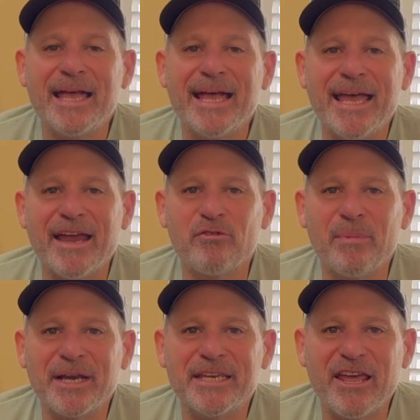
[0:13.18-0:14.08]
Hey
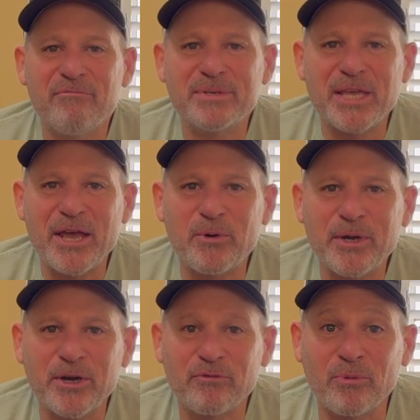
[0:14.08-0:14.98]
everybody, Dave Bazanko
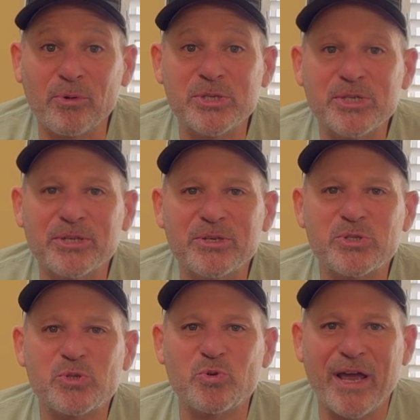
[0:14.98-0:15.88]
here from Resilience
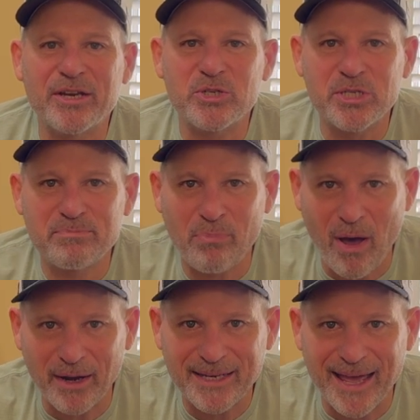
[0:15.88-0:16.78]
Strategies
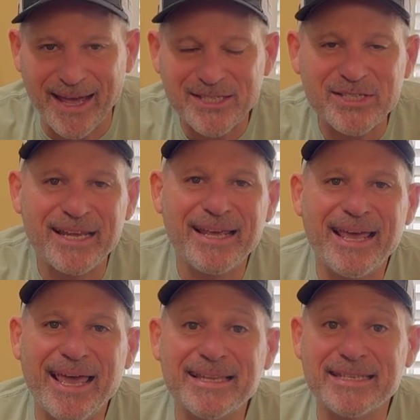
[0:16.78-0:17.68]
Podcast.
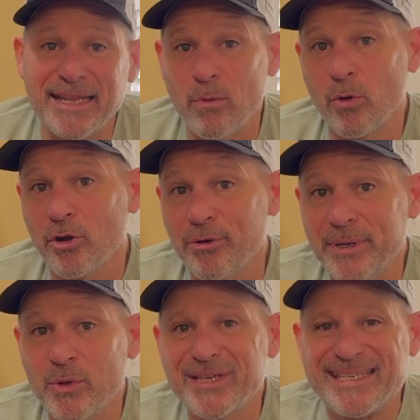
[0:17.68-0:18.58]
And today what we're going to be
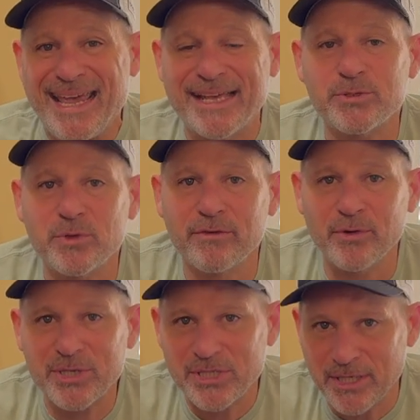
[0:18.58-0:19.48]
doing is answering a
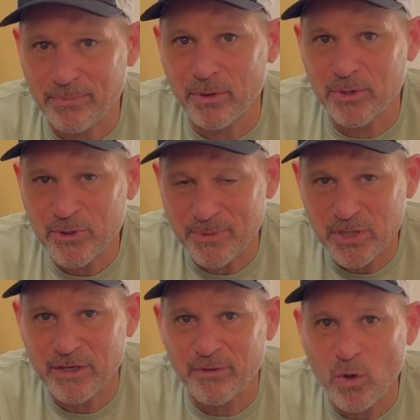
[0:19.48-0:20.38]
very simple,
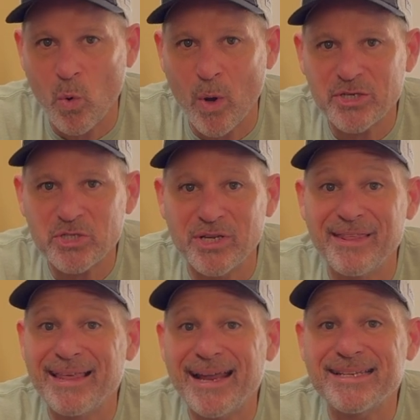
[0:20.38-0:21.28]
specific question.
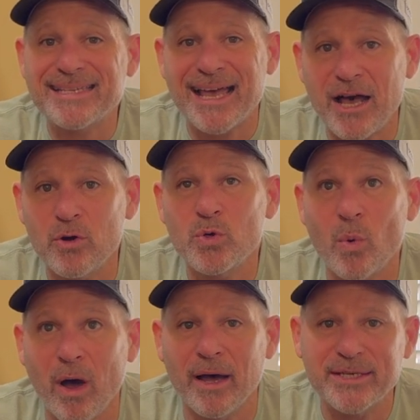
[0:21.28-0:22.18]
And that is, how
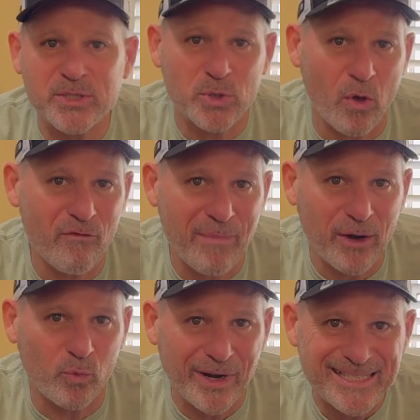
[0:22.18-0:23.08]
do I solve my
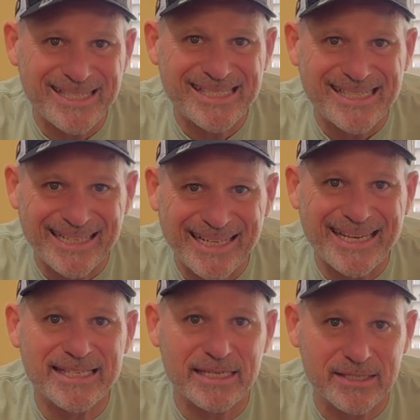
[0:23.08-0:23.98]
restless
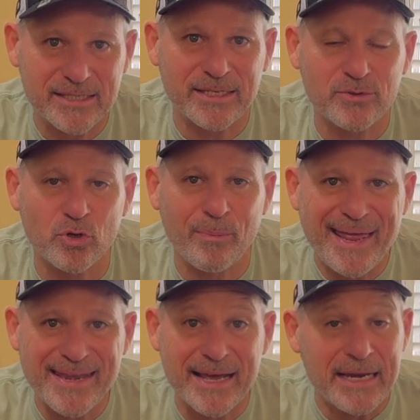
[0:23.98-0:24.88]
legs syndrome
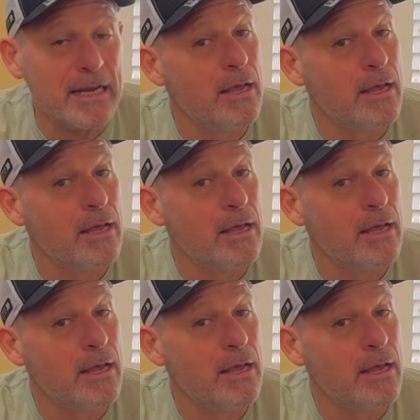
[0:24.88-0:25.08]
at night?